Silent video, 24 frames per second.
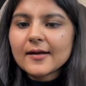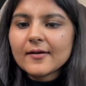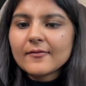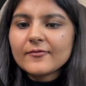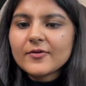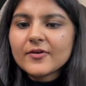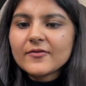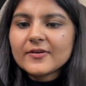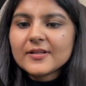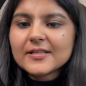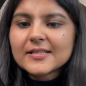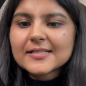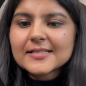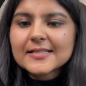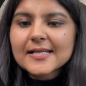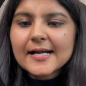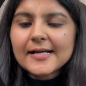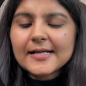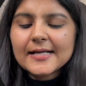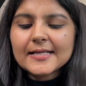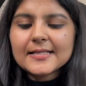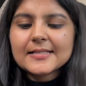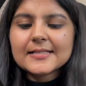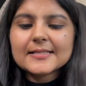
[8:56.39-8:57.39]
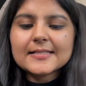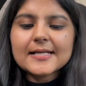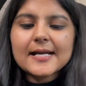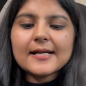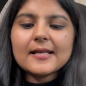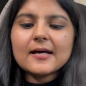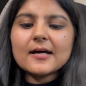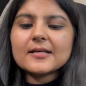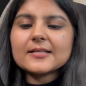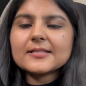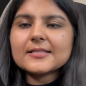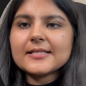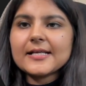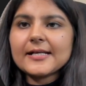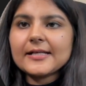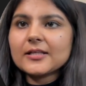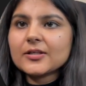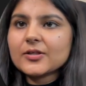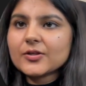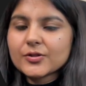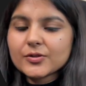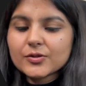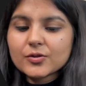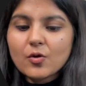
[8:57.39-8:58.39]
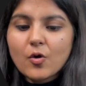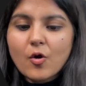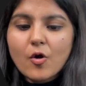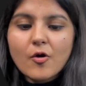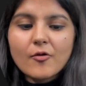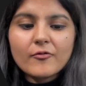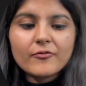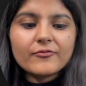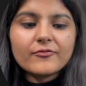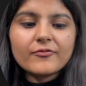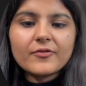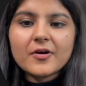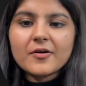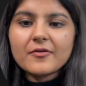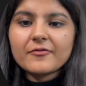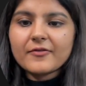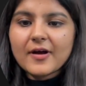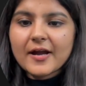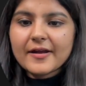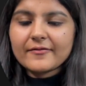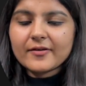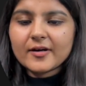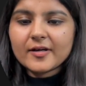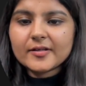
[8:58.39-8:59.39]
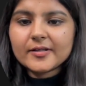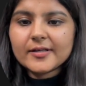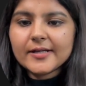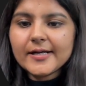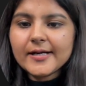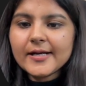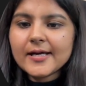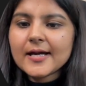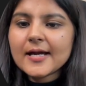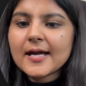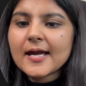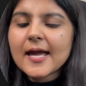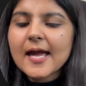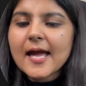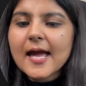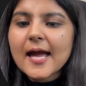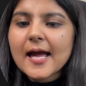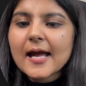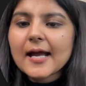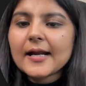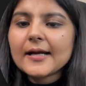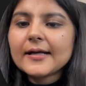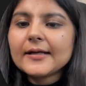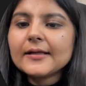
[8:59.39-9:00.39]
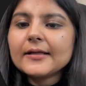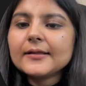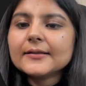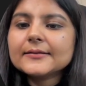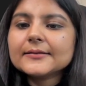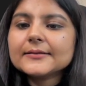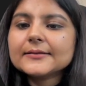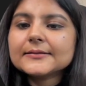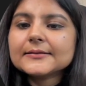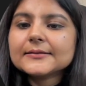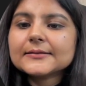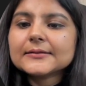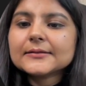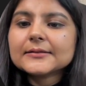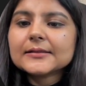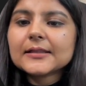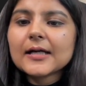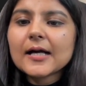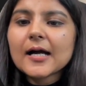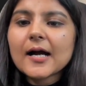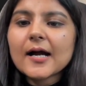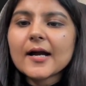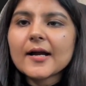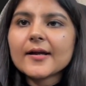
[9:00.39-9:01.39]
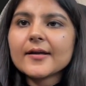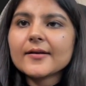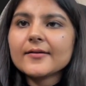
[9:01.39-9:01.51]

We will send instead a status of 500 and I